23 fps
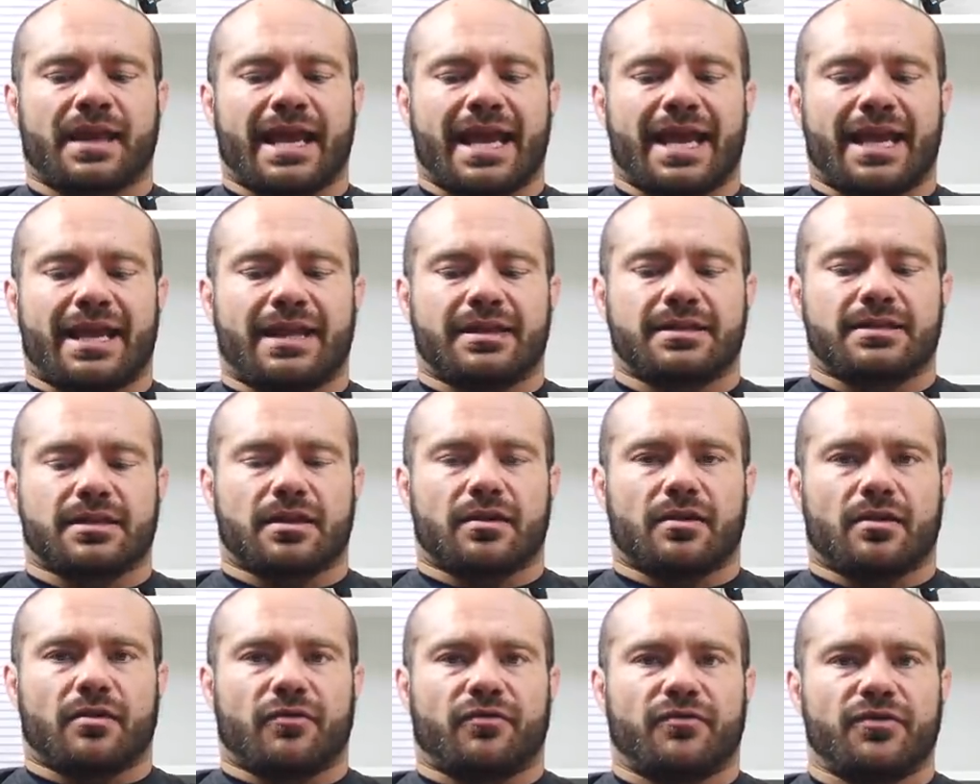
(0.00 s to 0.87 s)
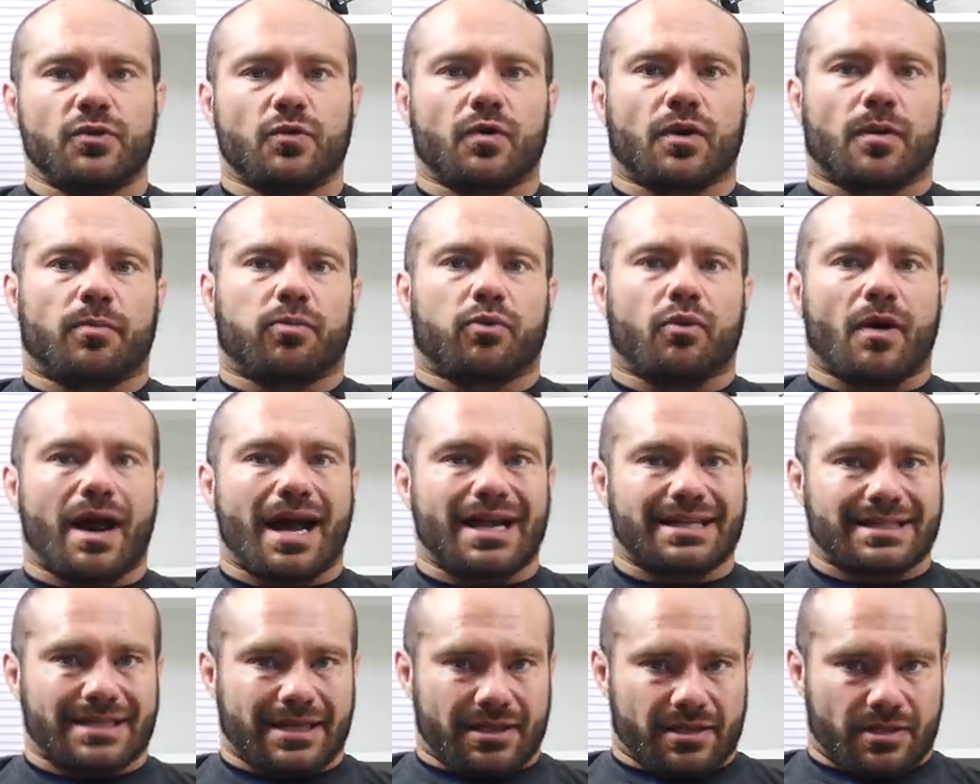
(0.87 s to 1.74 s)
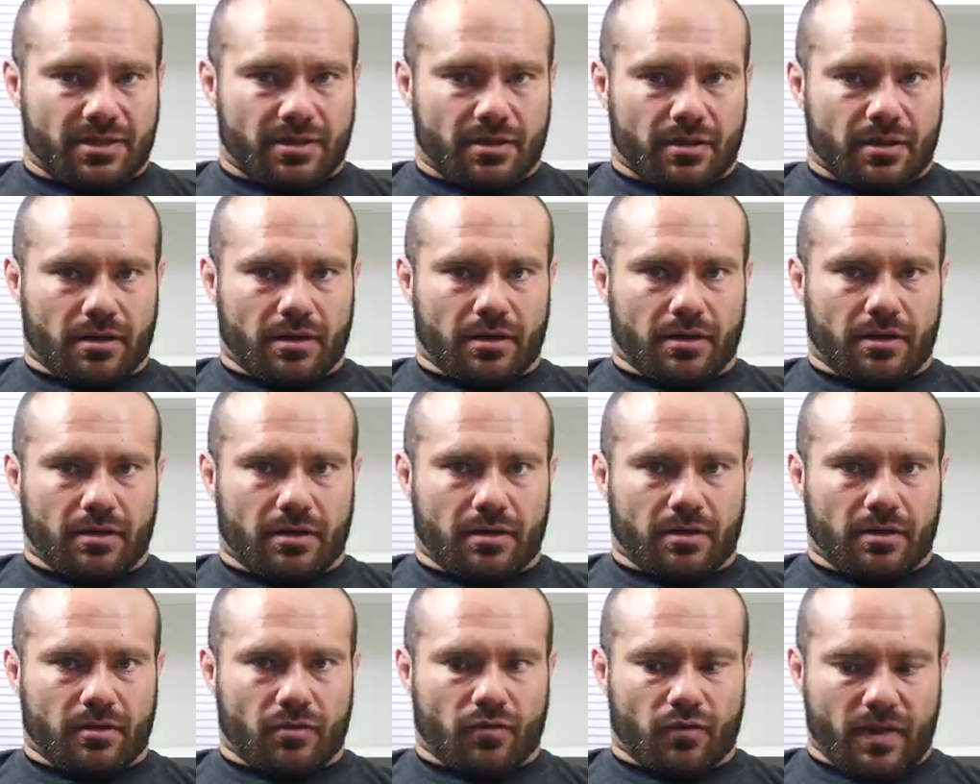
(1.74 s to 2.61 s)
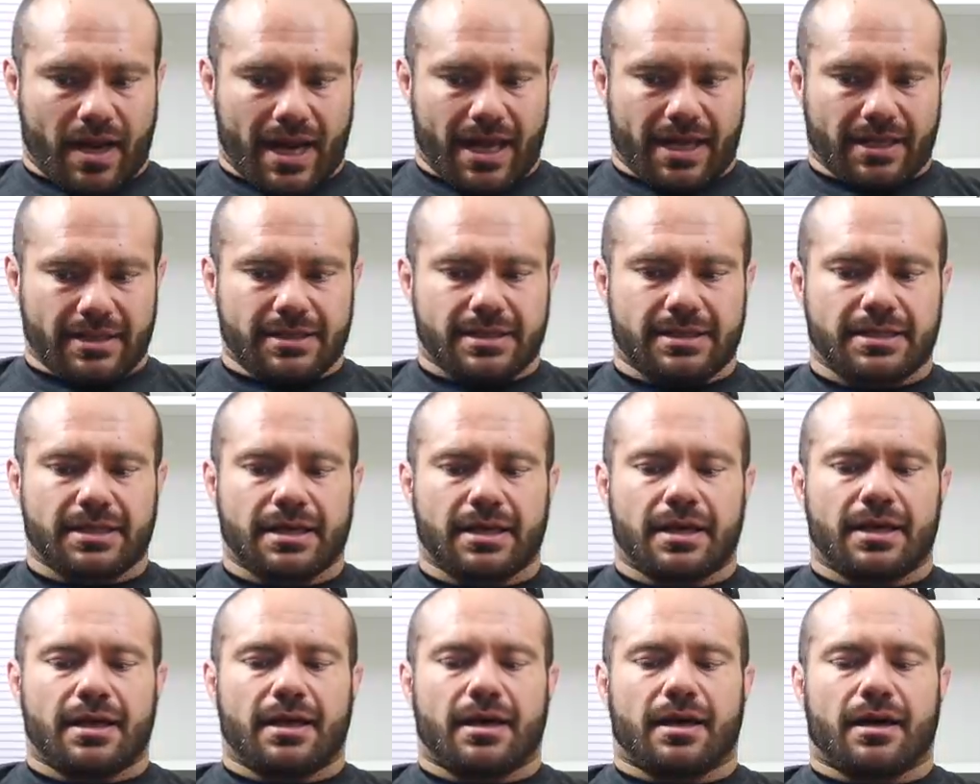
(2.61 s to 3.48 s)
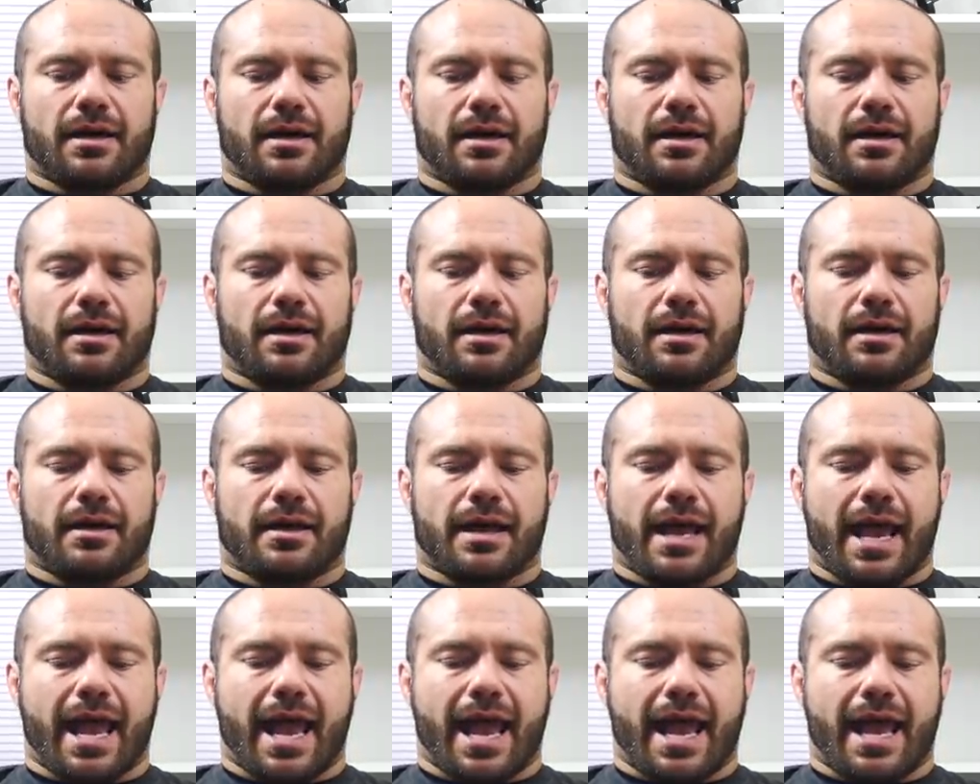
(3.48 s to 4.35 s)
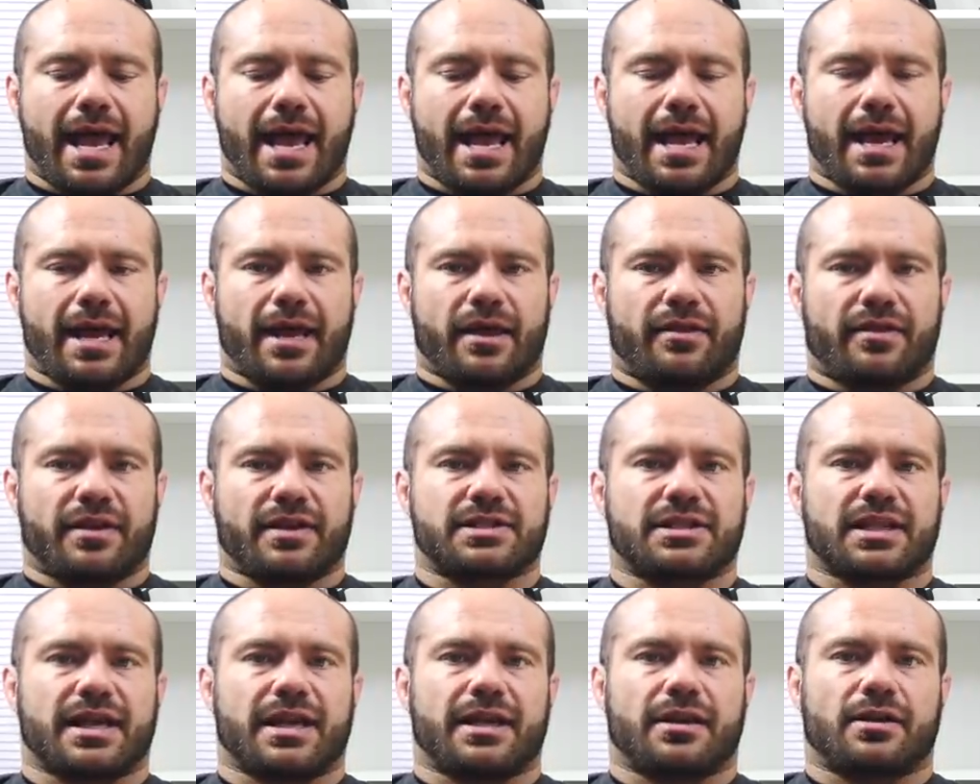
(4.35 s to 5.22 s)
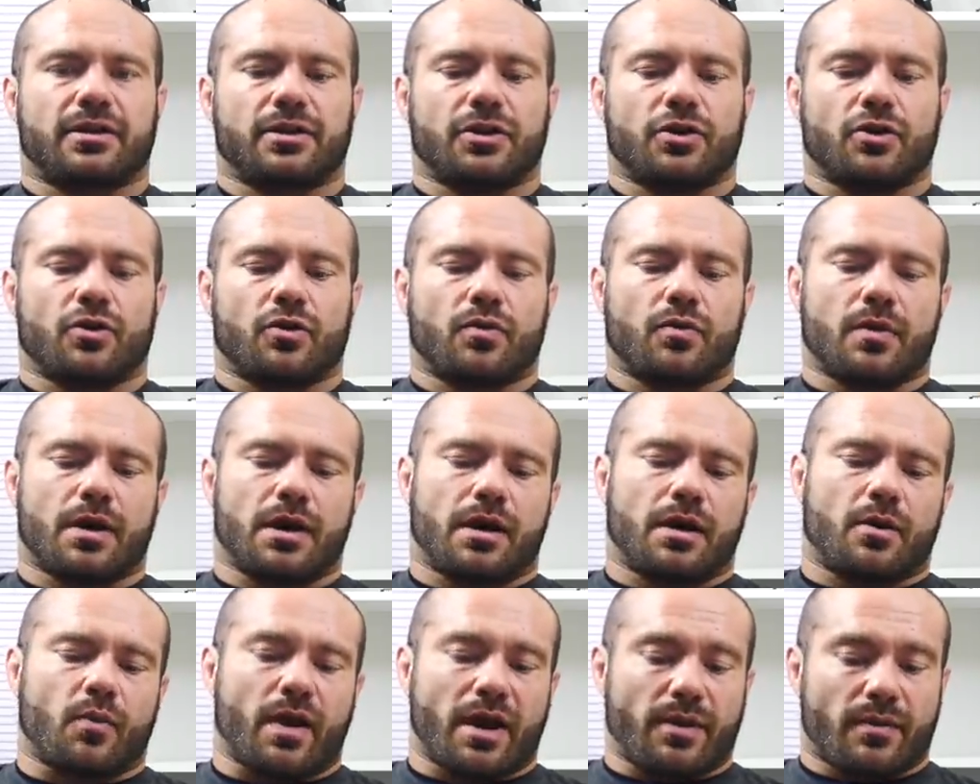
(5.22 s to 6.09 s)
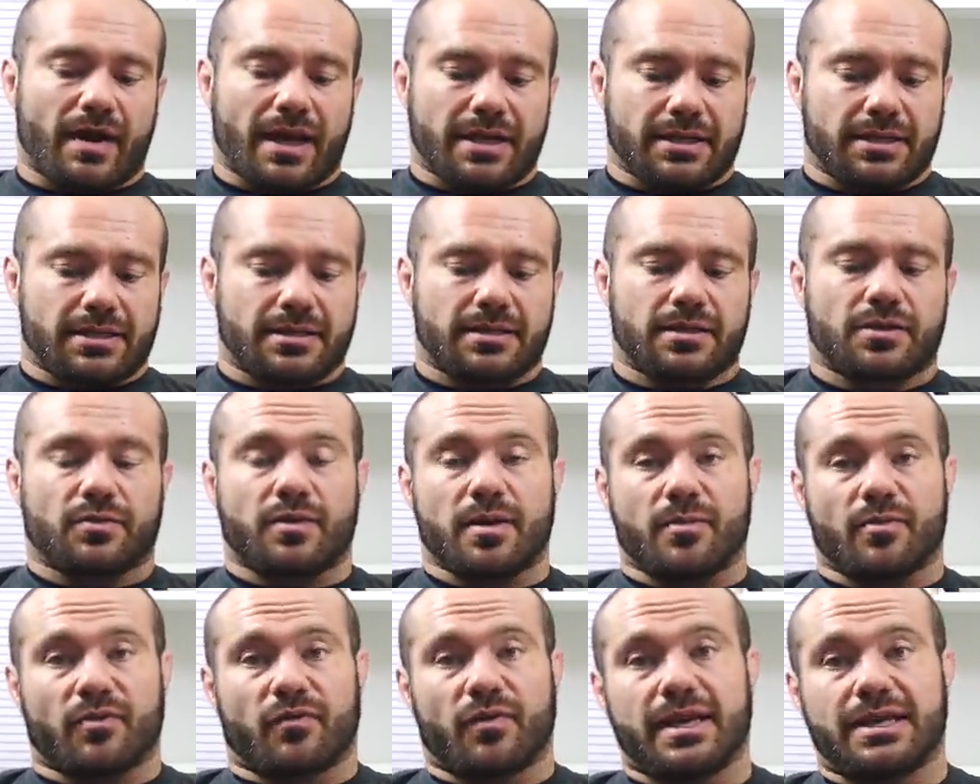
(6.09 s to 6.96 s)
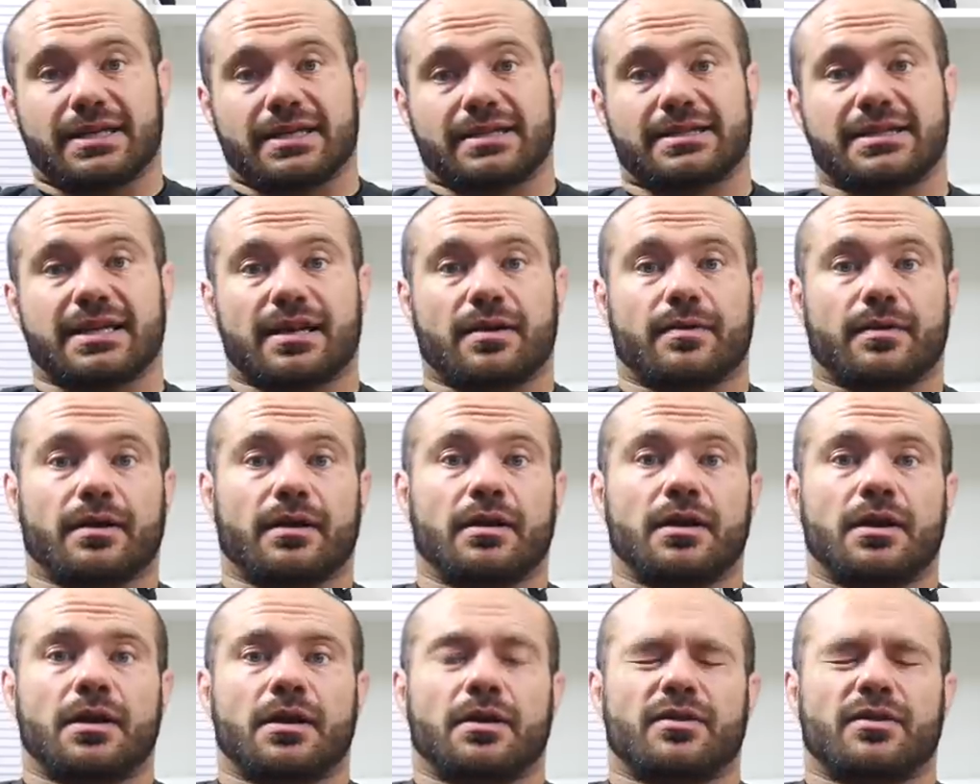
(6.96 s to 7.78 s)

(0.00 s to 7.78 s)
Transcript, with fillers: and fewer processed uh, grains, uh, and things like, you know, uh, white rice, cream of wheat, et cetera.